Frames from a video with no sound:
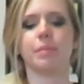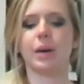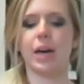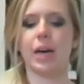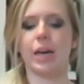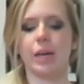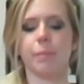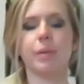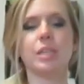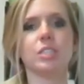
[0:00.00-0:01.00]

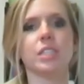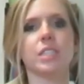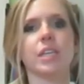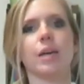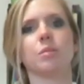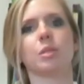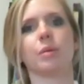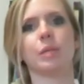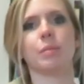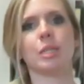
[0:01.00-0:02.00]
my measuring tape, so
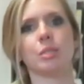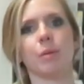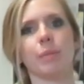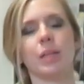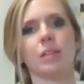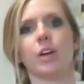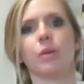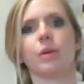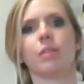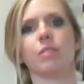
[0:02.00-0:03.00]
I'm going to measure my belly
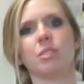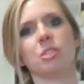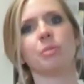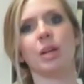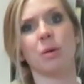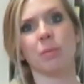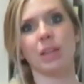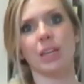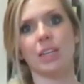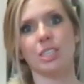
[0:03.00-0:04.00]
right quick. We've just been home
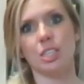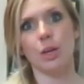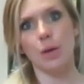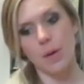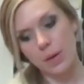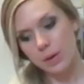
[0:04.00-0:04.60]
cleaning stuff.